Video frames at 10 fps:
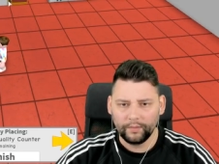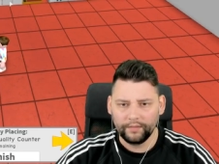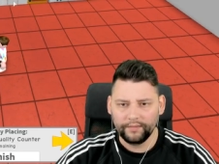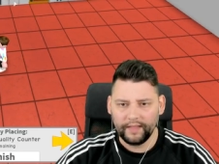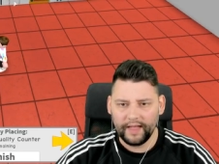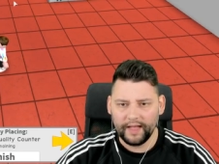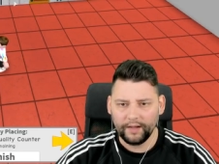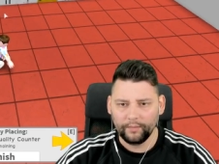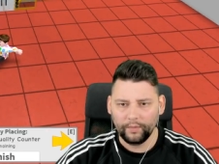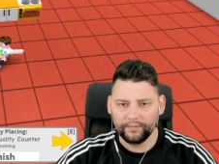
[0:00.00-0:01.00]
One there,
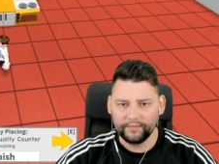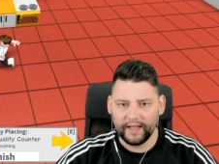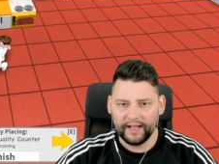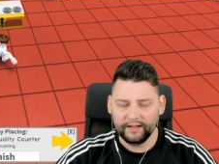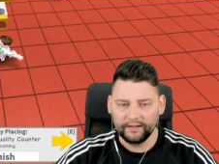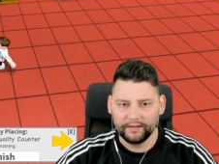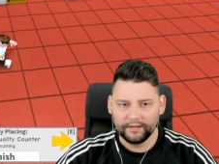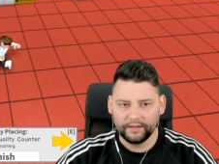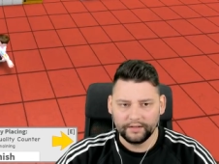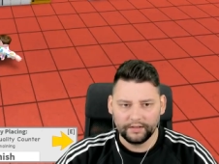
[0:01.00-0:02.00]
one there.
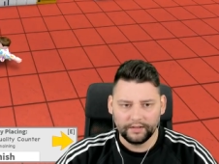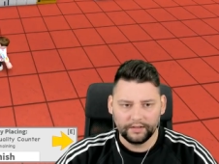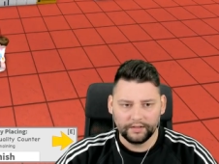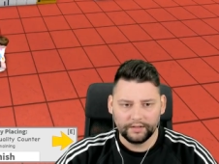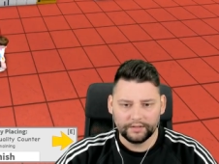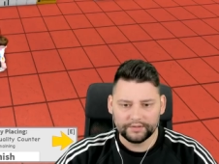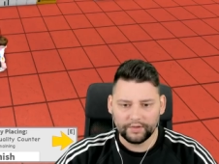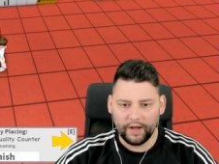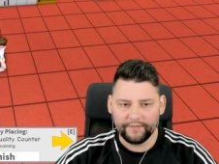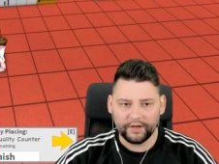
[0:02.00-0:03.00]

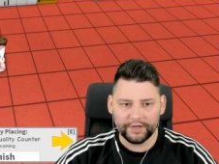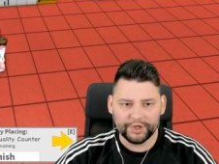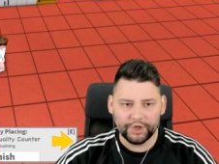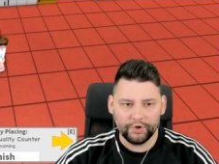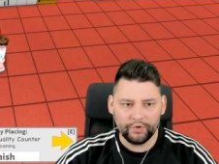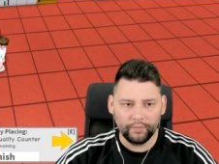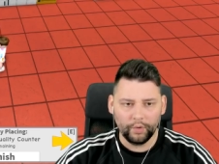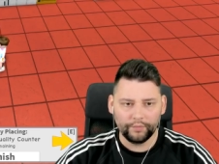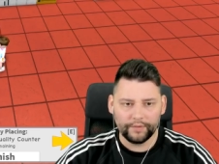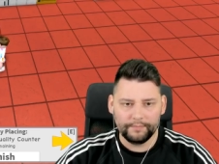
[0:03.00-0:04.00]
So I've got two
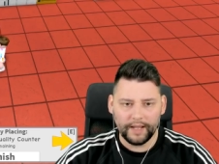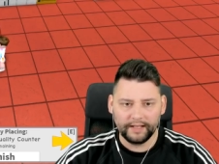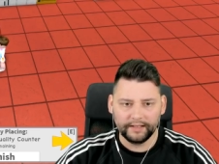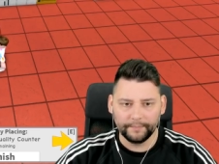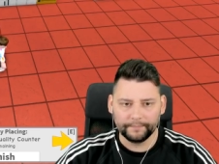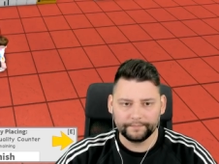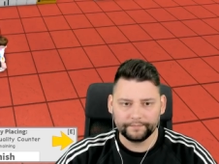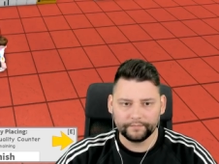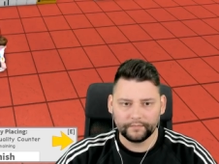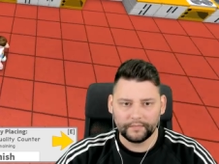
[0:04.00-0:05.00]
more remaining.
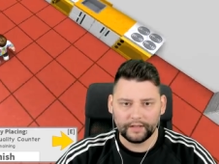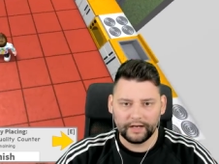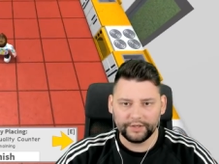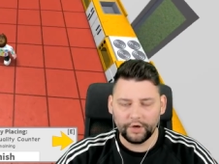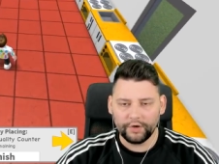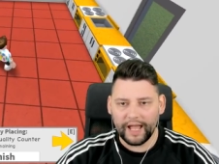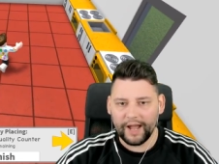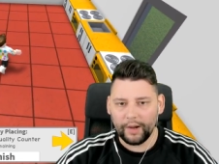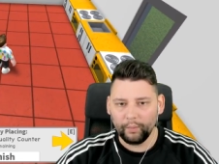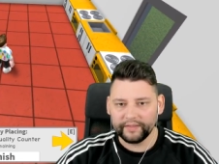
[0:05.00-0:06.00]
And I don't know
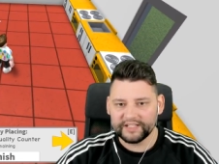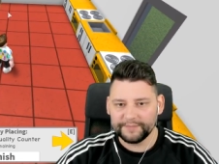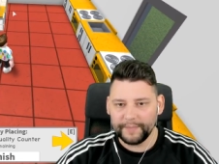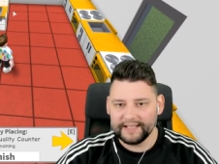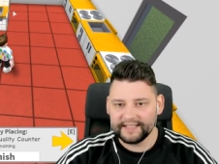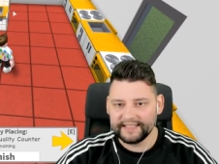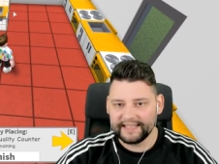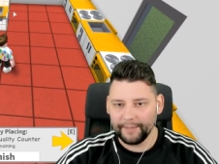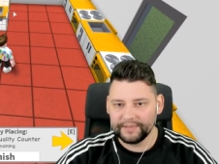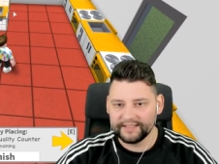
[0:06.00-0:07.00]
how what the spacing
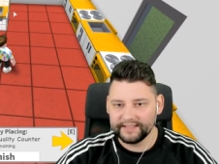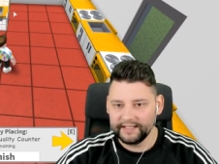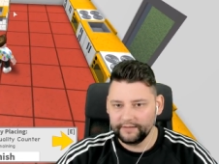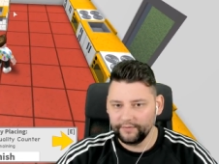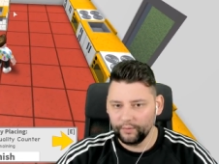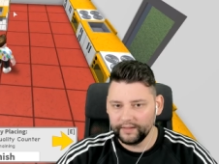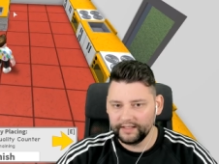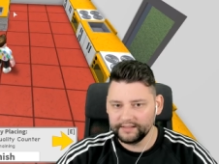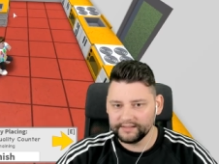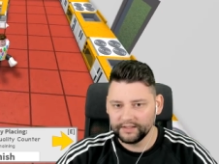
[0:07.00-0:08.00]
gap is needed for
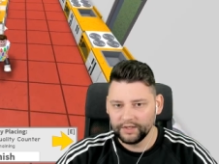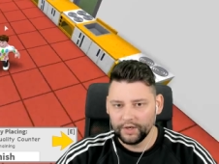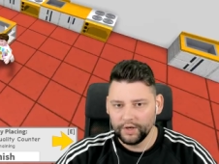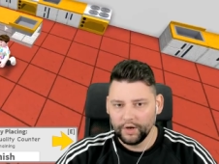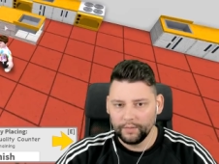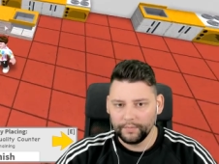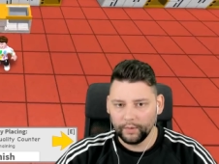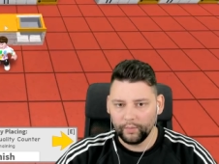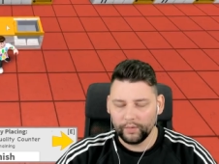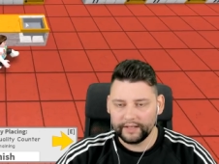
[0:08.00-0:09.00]
these,
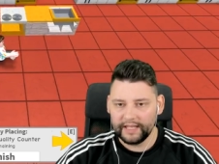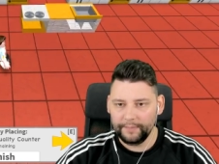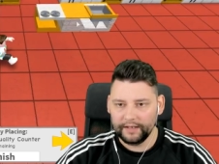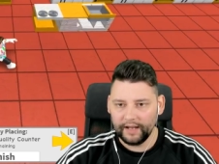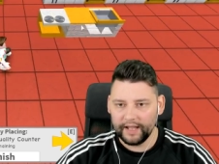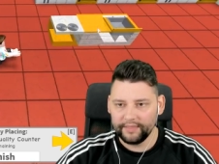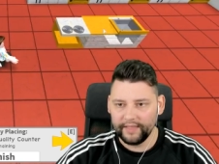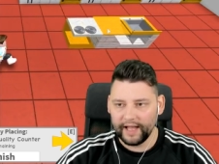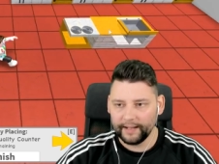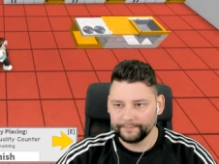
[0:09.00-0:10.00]
but we'll keep it like
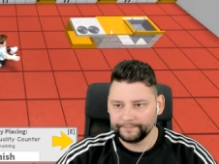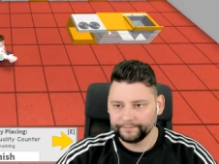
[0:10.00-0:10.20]
that.